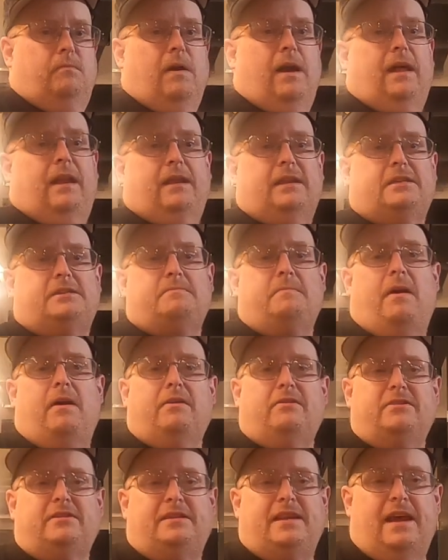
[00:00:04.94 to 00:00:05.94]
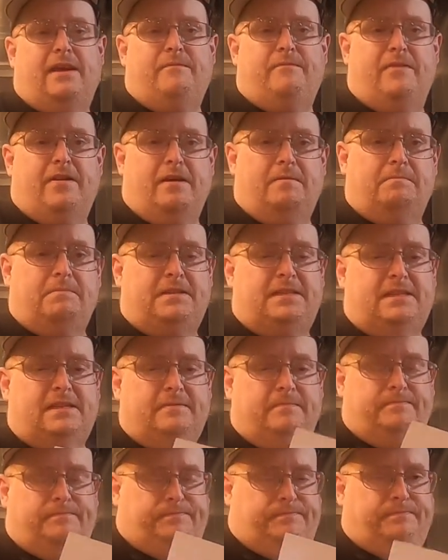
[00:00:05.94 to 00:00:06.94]
well, it's Mother's Day, Vibes,
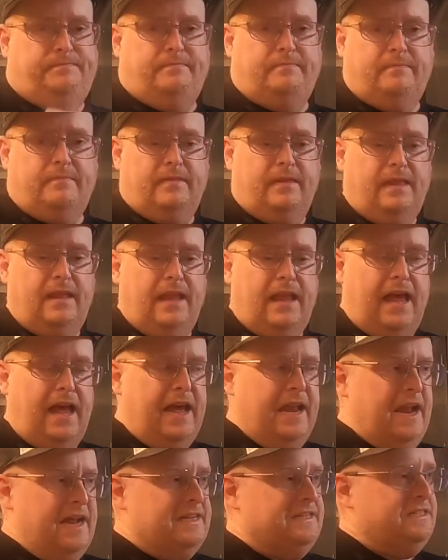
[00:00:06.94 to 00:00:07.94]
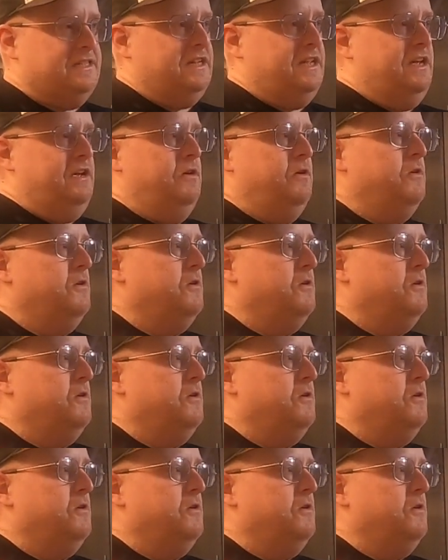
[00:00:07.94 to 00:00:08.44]
and I see